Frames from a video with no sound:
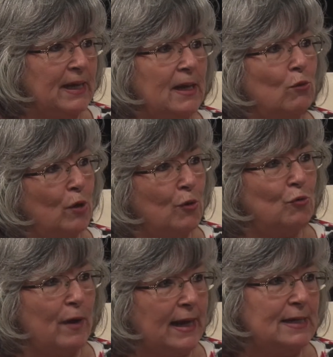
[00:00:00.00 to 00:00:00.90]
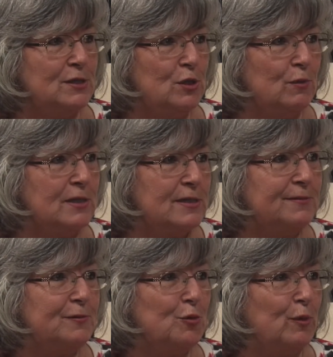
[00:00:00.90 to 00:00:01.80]
it. It'll go directly to us
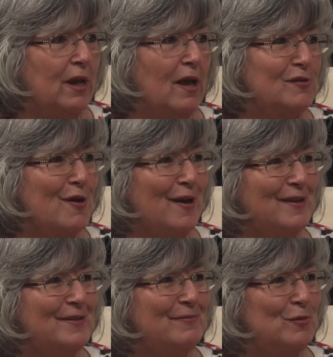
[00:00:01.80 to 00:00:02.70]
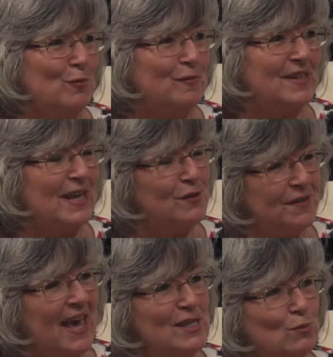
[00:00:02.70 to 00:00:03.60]
through electronic. The, to the
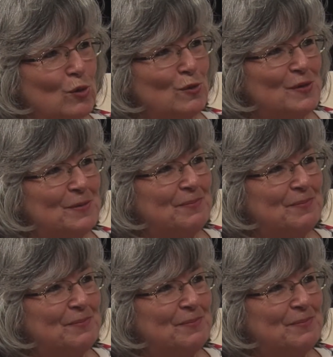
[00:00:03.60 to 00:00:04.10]
caseworkers.